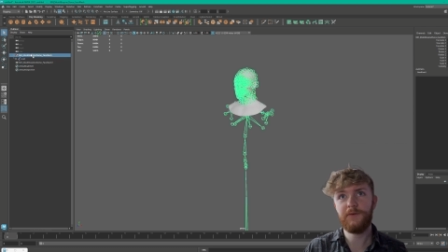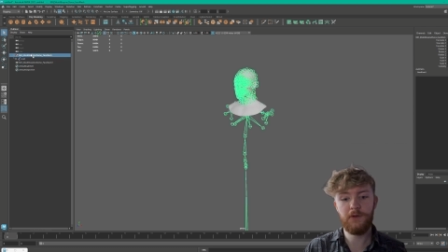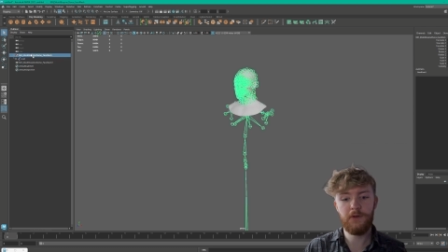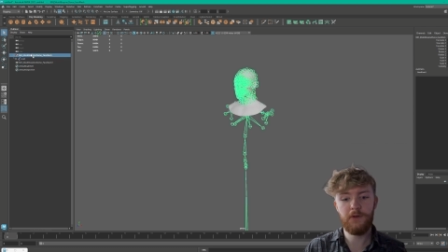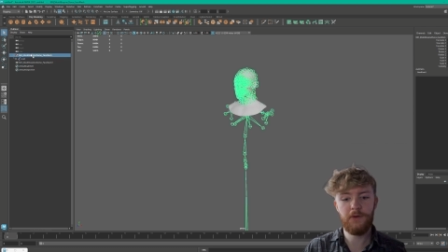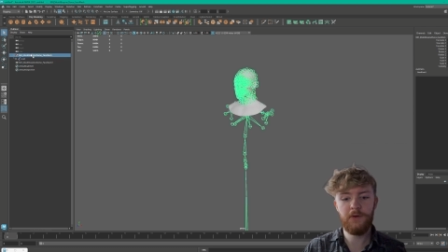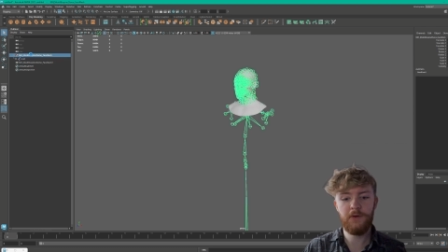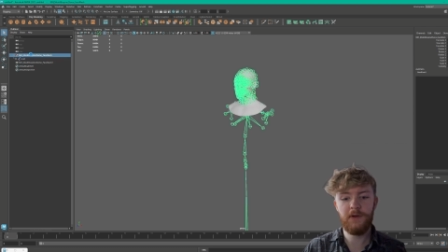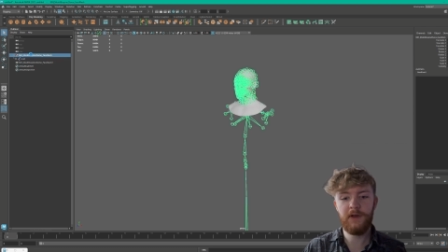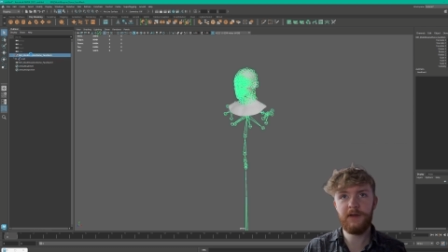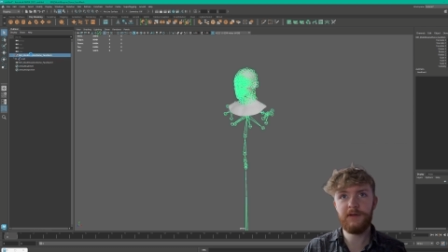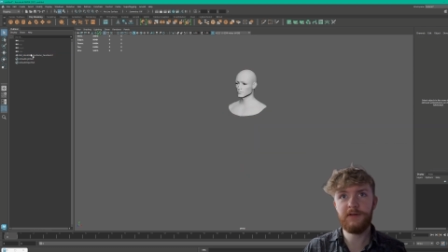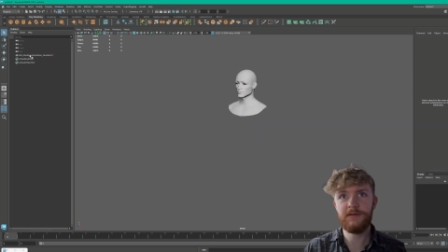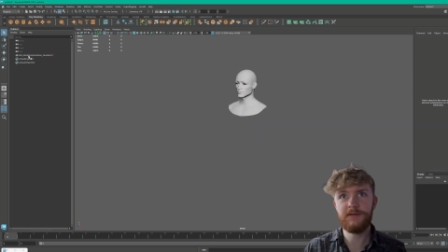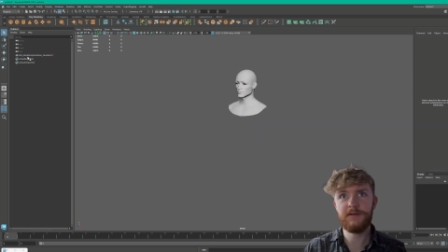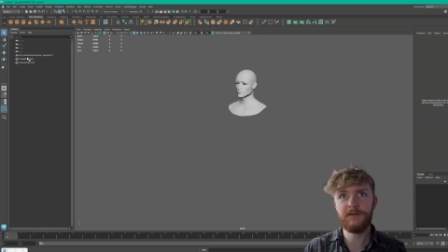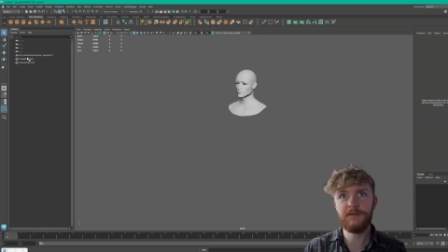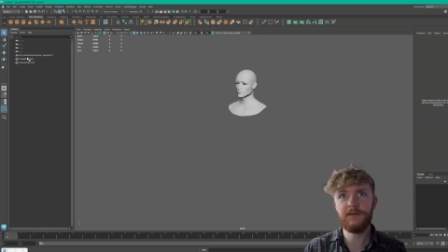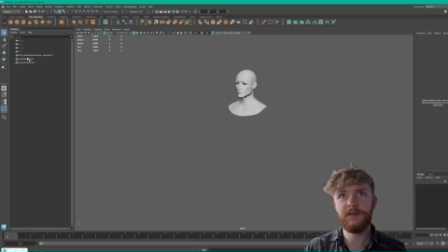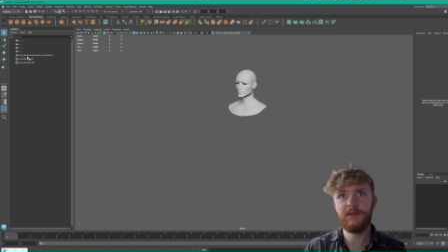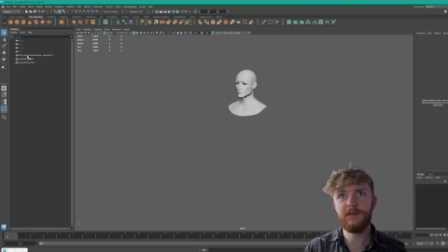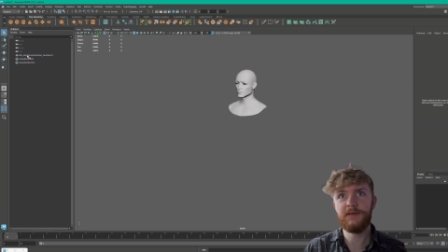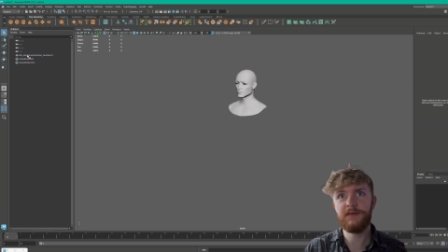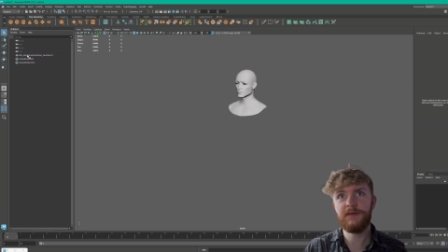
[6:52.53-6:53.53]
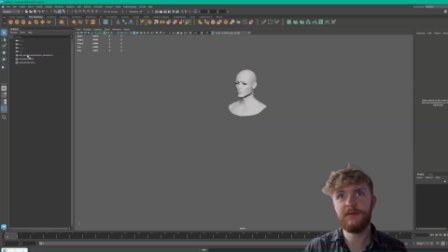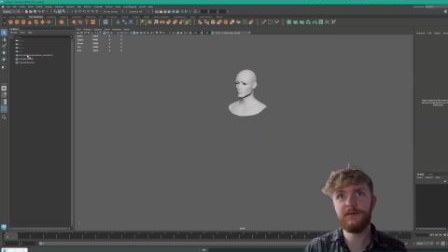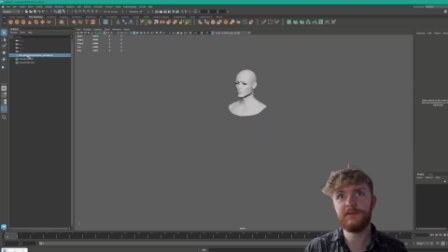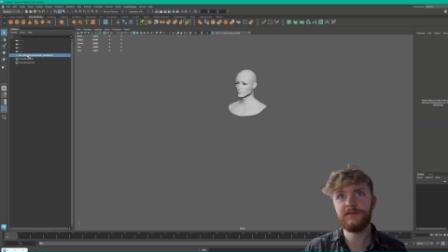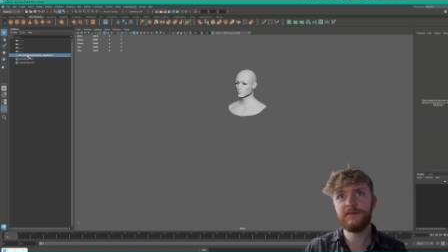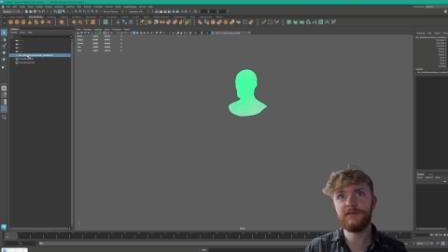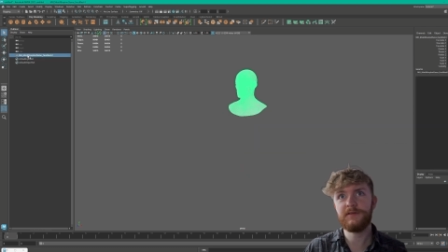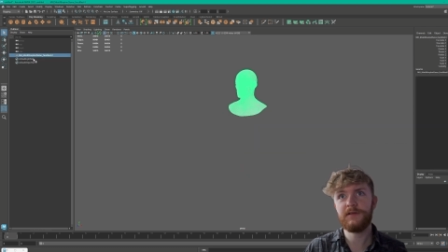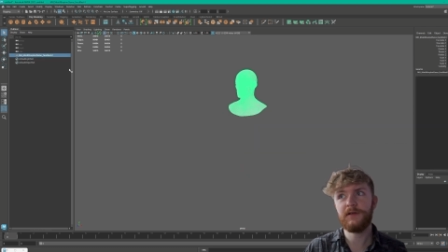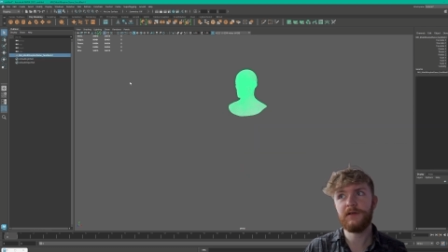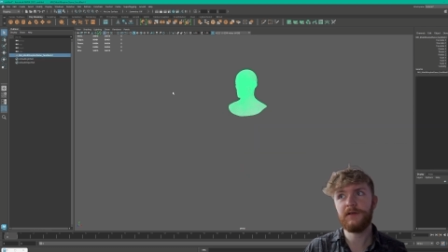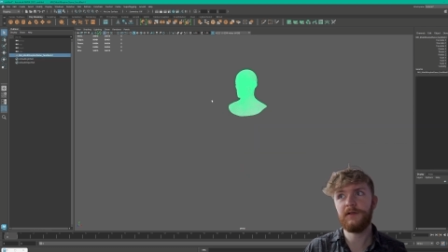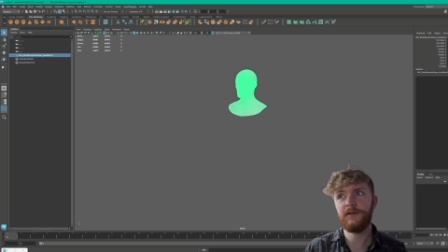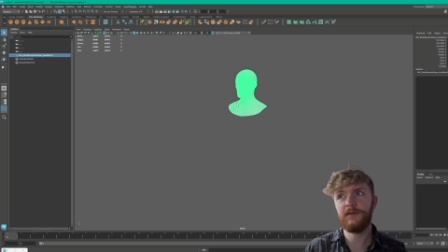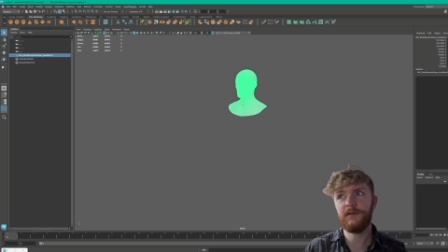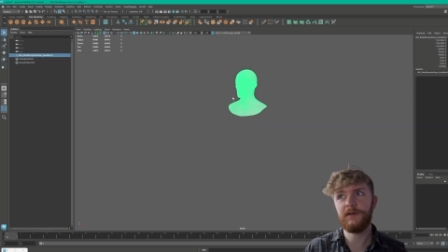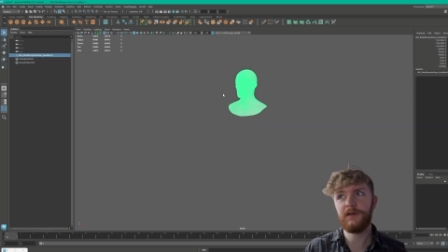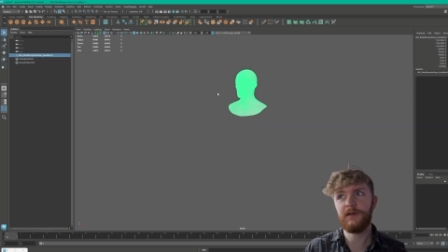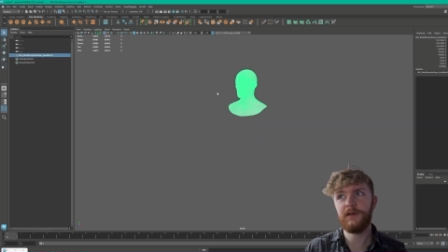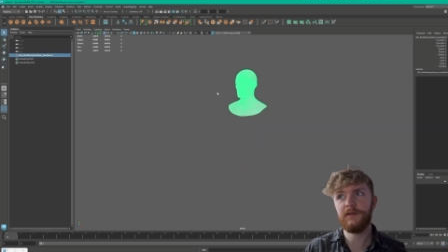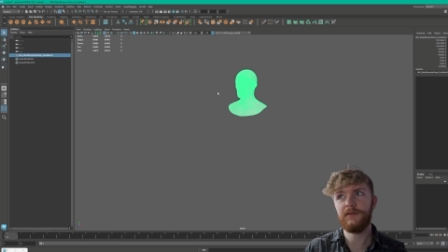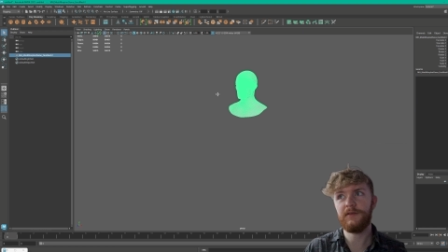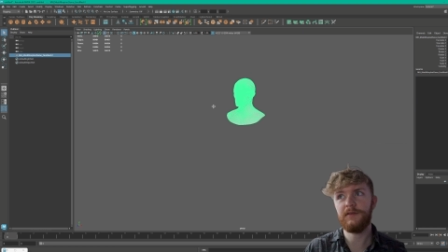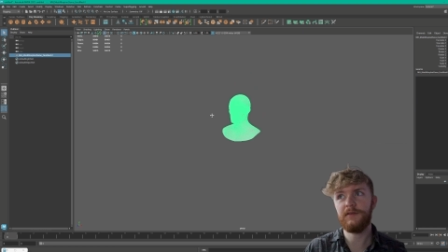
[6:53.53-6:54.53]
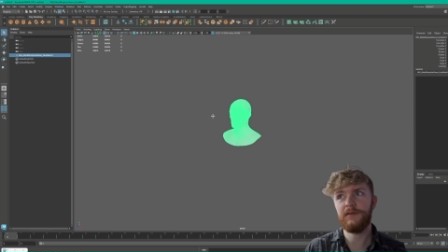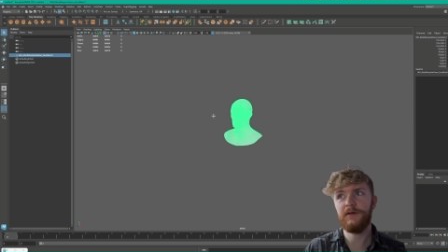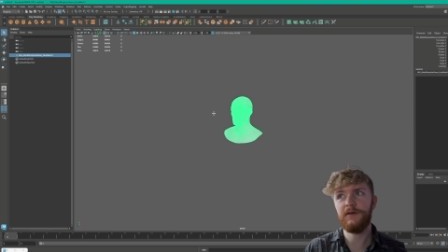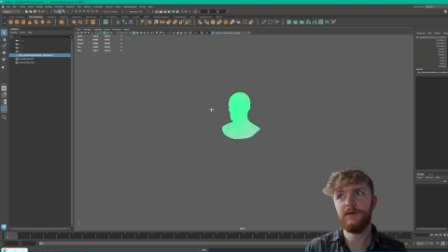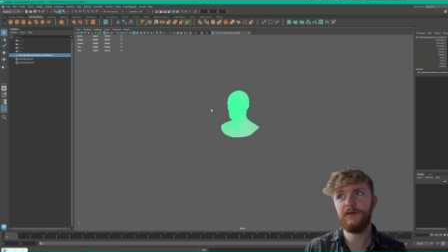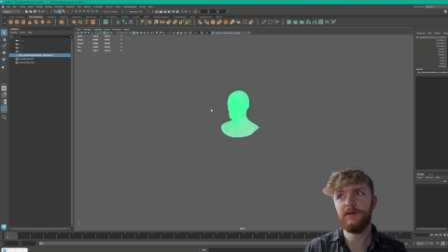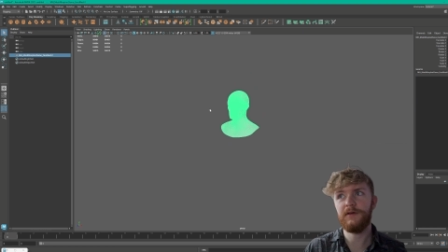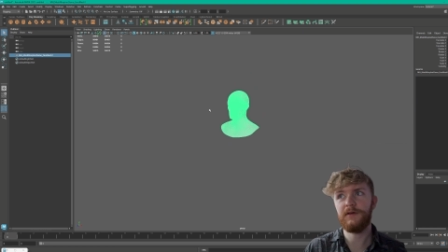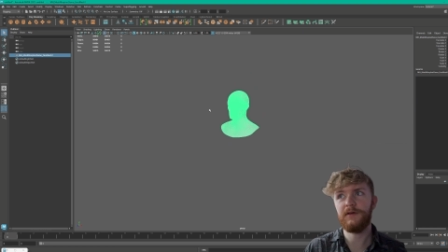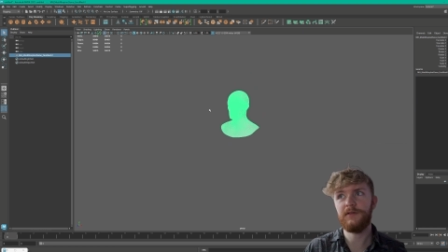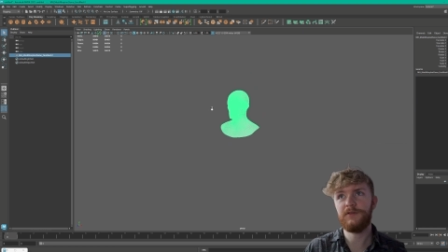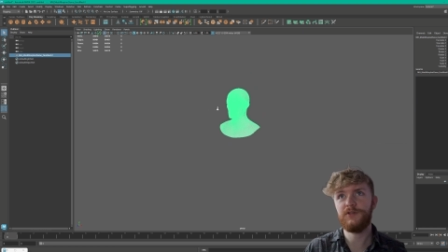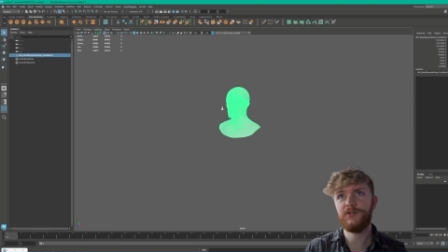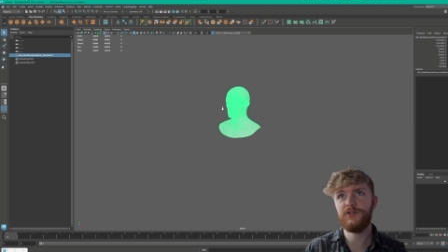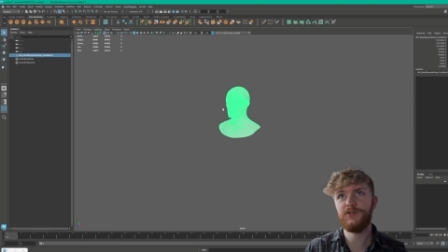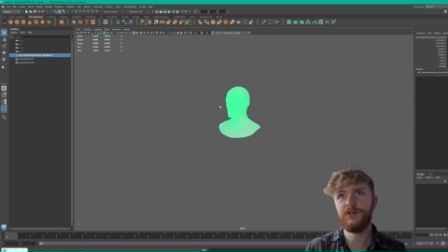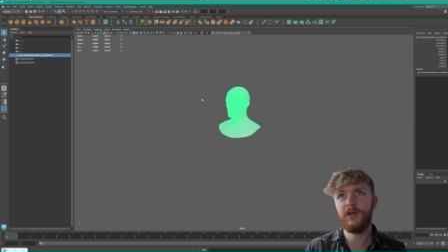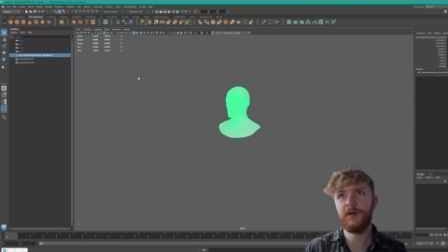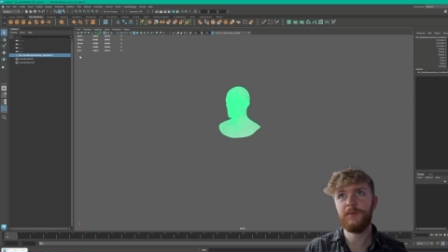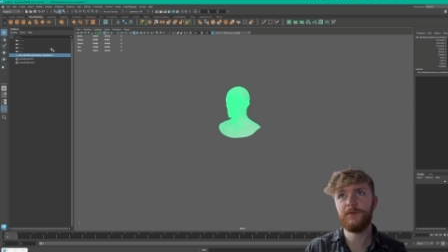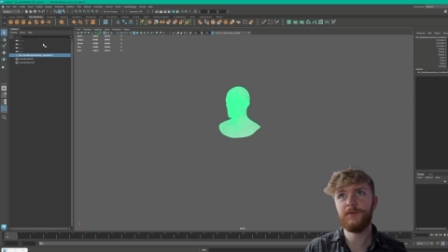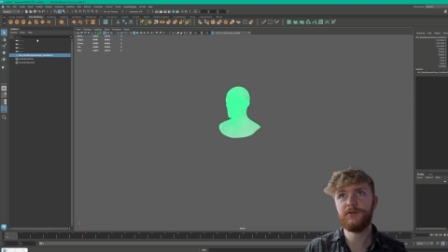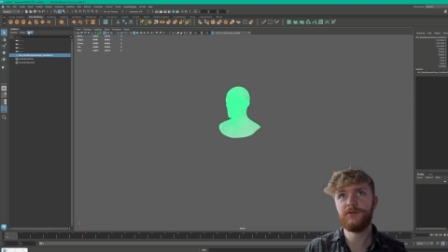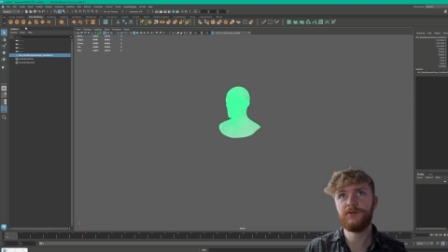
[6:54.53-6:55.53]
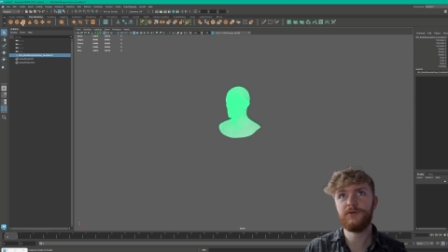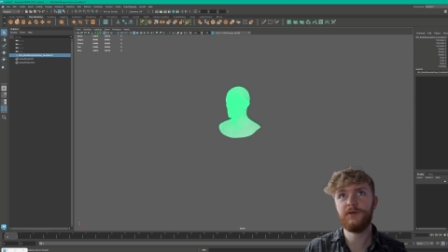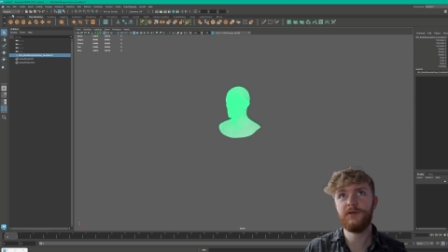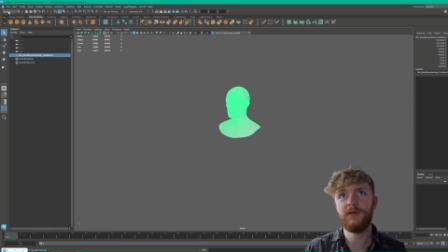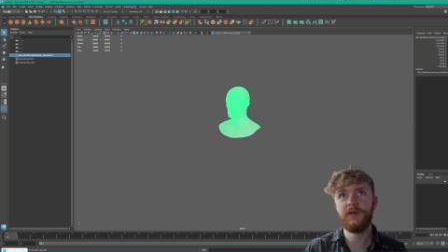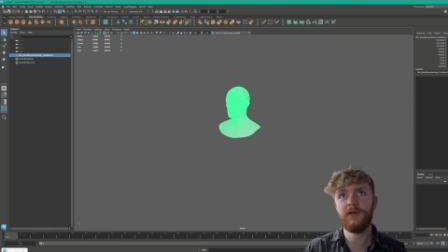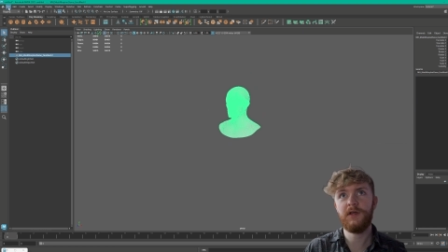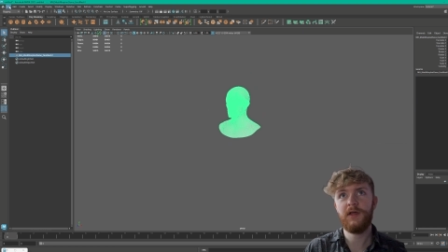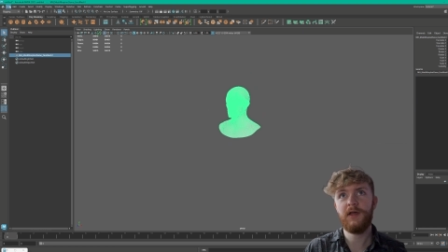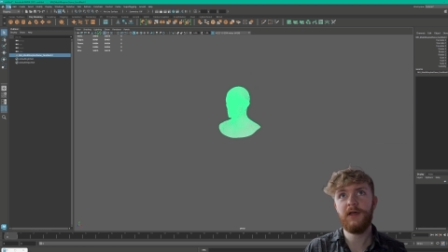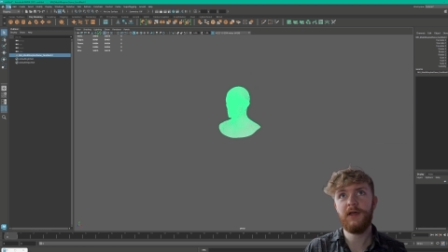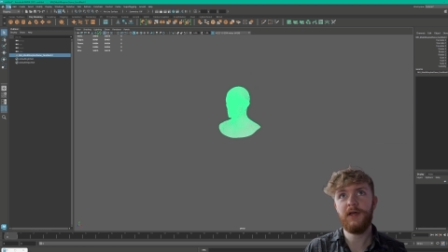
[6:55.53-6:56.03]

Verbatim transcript: go ahead and delete this, click on the geometry,